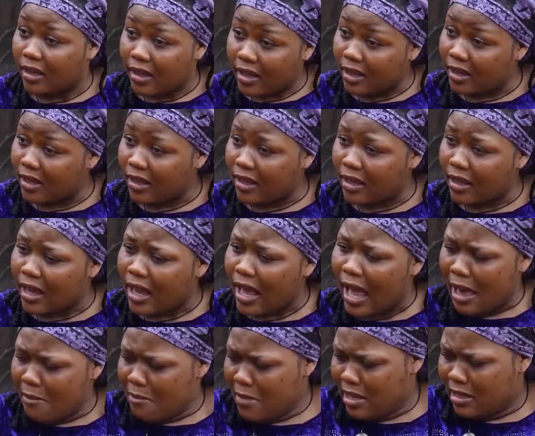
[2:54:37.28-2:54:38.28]
Yeah?
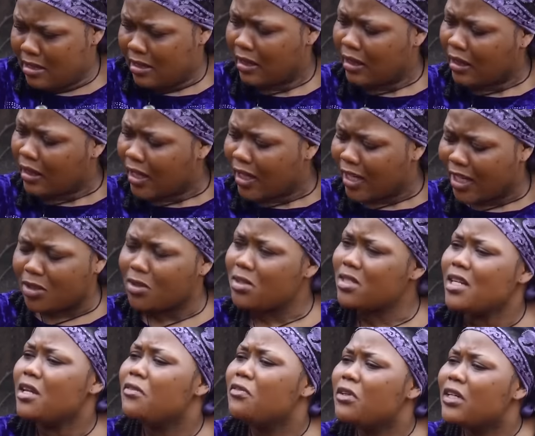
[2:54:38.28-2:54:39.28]
I mean, he
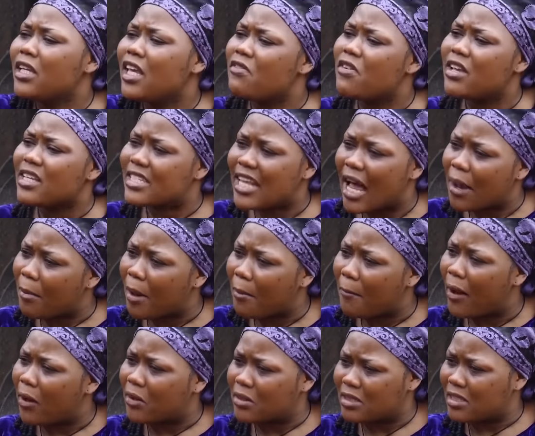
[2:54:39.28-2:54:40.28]
doesn't even give a damn
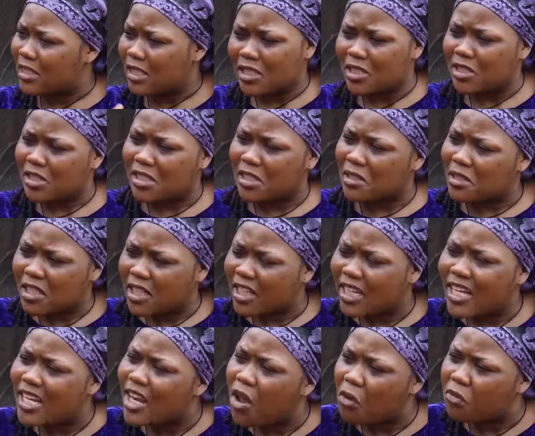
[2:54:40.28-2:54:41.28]
about the
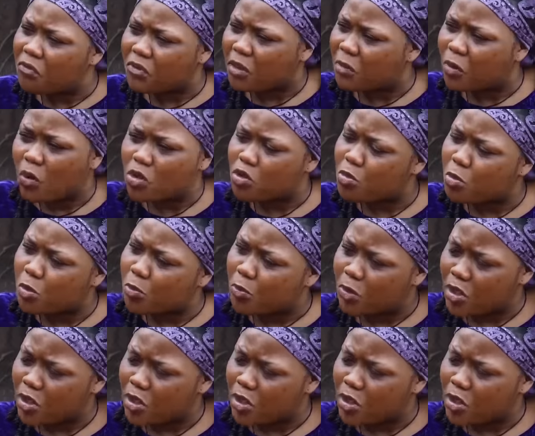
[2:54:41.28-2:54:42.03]
killer of the gospel